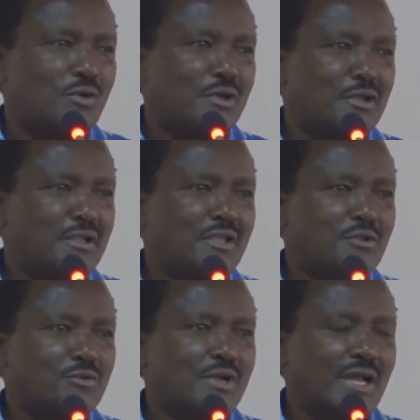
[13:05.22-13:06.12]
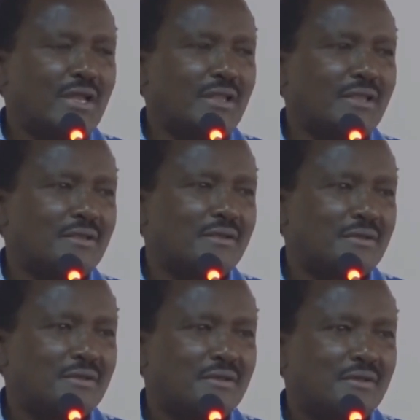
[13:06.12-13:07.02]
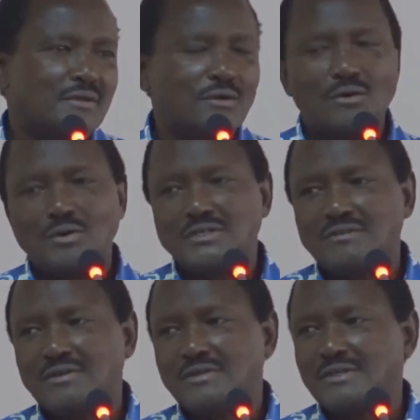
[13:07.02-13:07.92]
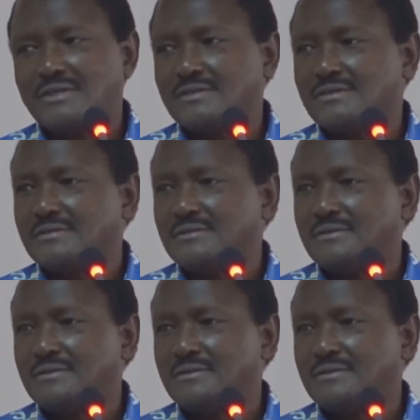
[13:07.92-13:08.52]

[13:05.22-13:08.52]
and eat ugali or whatever it is,